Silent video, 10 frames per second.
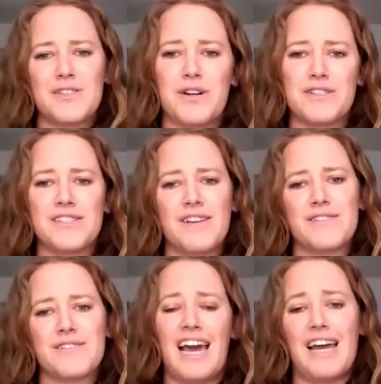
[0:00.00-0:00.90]
course because I
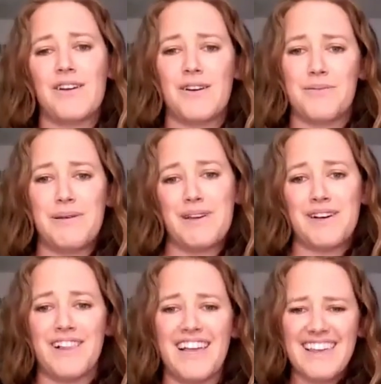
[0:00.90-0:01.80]
was like, I don't know, maybe
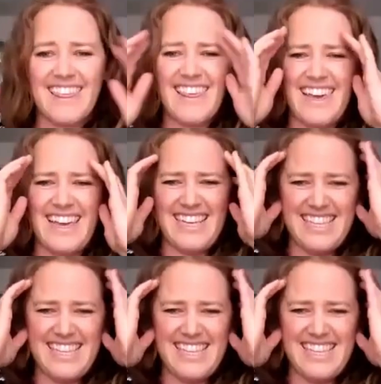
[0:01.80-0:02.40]
I'll like this.